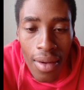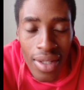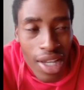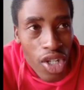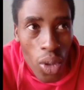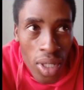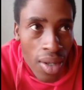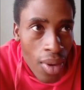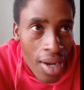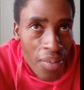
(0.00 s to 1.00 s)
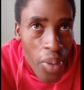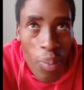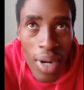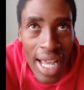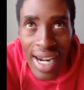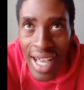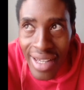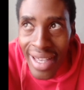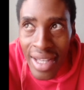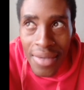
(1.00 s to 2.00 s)
See, chosen one, people are
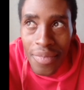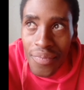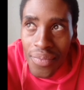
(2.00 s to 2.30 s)
like that.